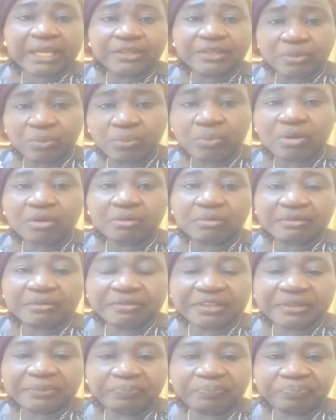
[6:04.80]
and you work
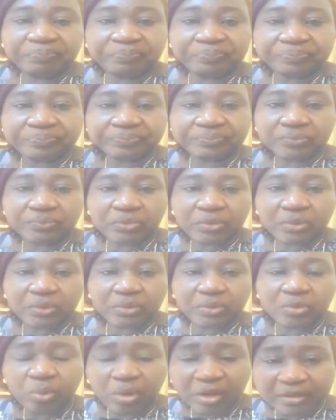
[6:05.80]
with him.
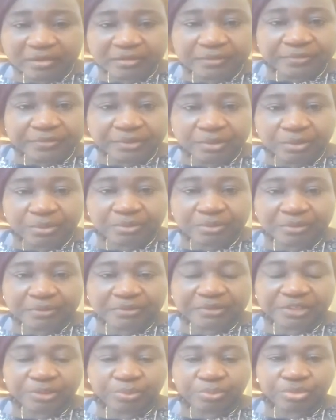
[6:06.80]
You walk the field
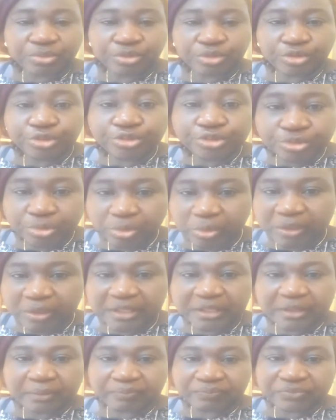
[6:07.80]
with Him. You show
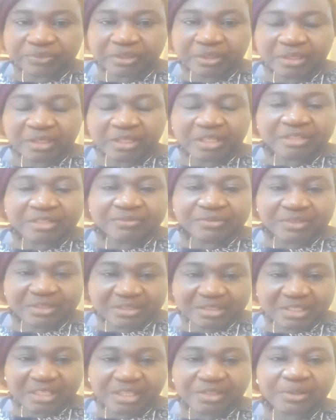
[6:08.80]
Him
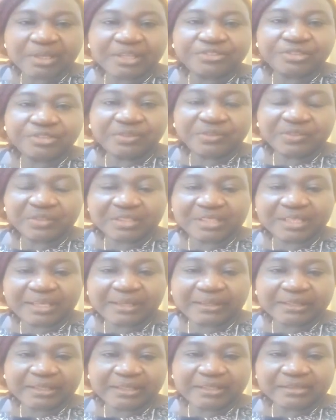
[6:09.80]
this is how you achieve your
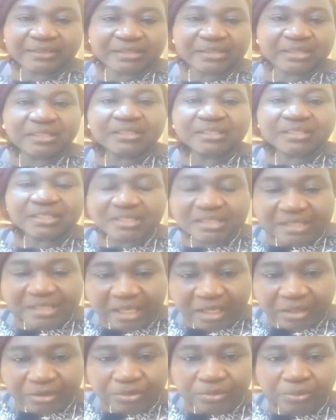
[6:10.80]
target. This is
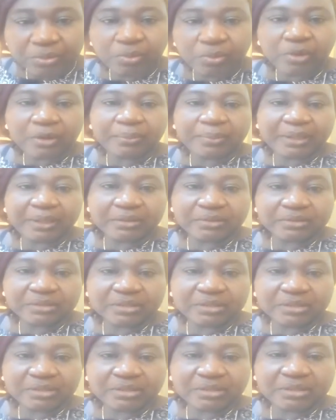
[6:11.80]
how you go
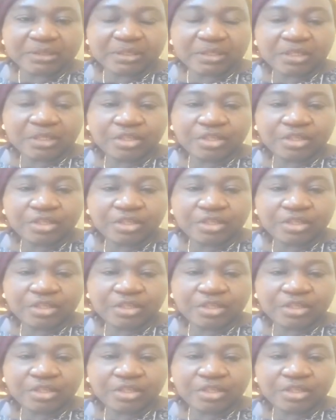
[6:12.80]
about it.